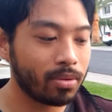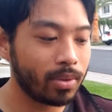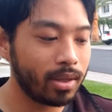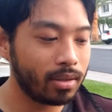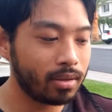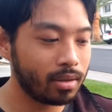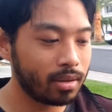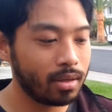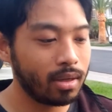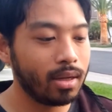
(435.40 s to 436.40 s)
weeks,
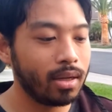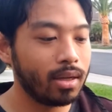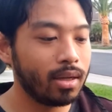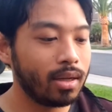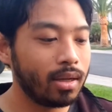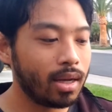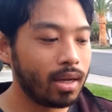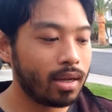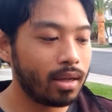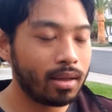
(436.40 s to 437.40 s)

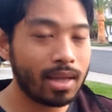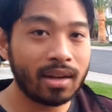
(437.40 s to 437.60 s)
and that